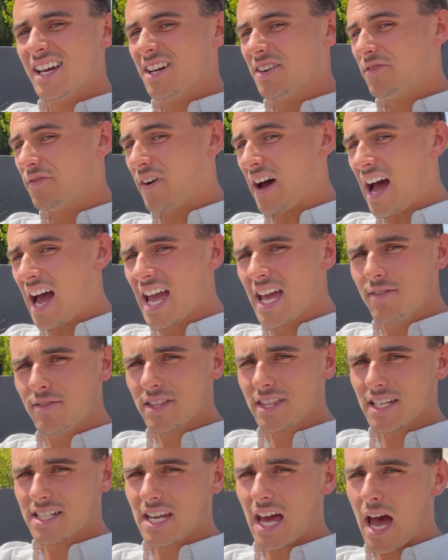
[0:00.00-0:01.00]
five at
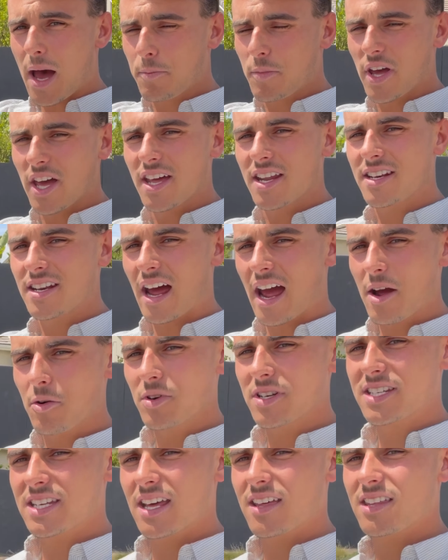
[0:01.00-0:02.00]
the top end. I
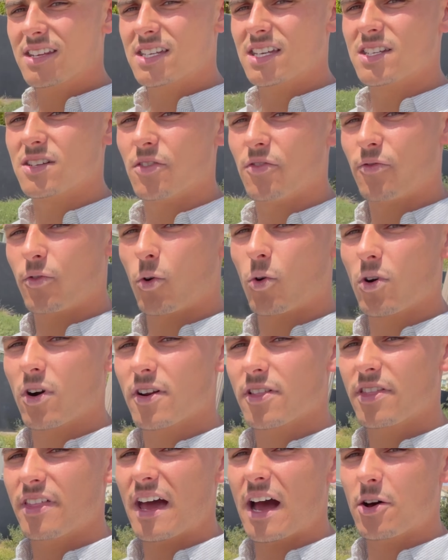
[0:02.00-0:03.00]
would say this is a four
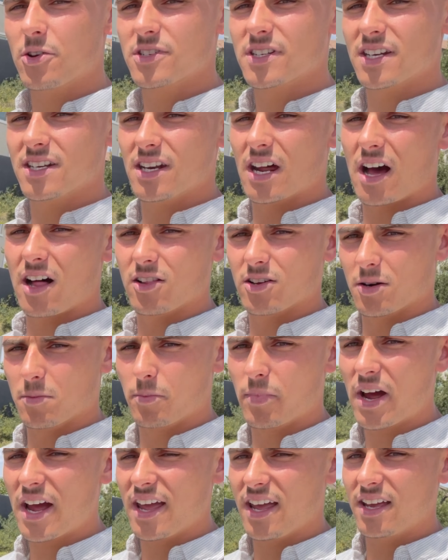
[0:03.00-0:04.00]
thousand dollar
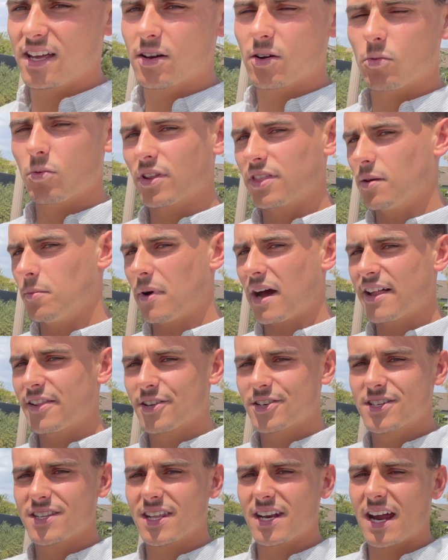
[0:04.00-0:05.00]
bike with the
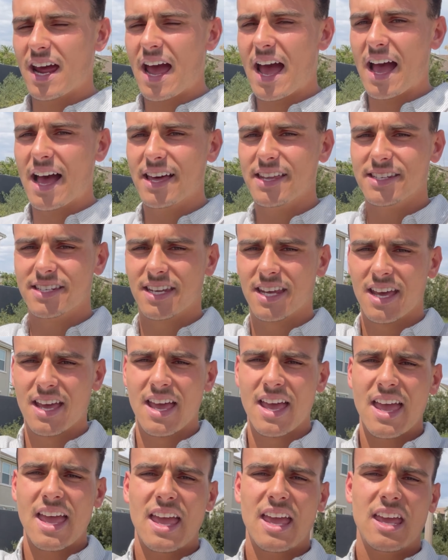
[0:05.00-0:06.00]
mileage that it has
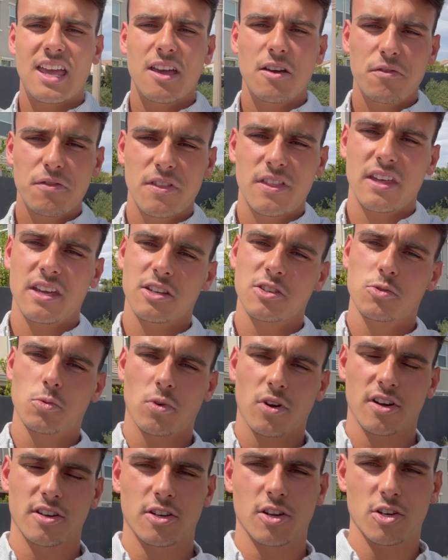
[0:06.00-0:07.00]
if things
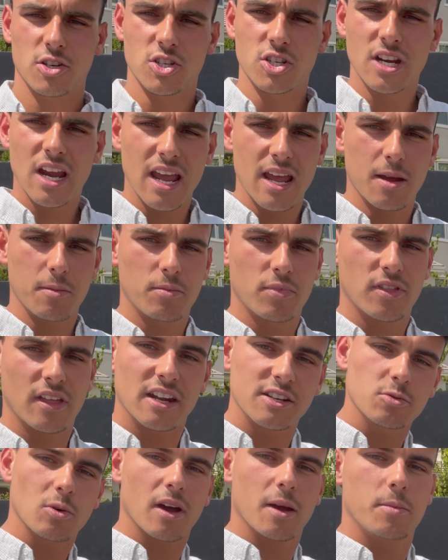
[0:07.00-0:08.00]
were in good shape.
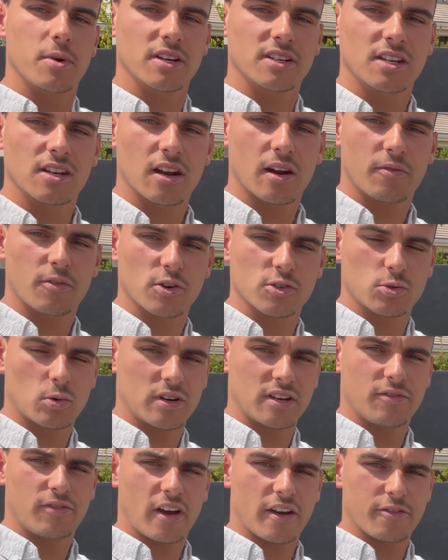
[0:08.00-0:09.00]
That's why I picked it up for
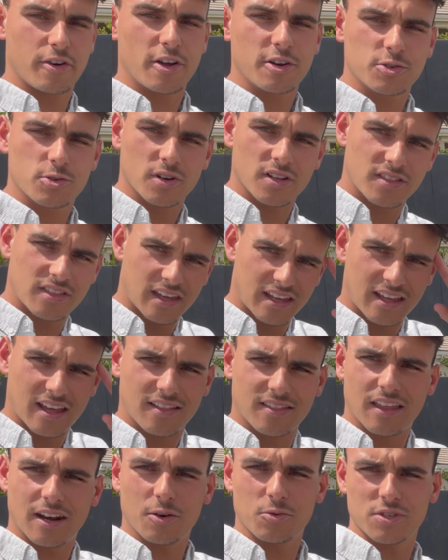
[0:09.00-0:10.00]
twenty-five hundred,
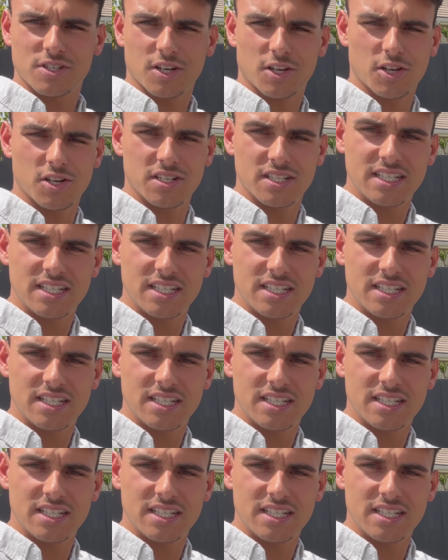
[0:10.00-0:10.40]
thinking that it was a good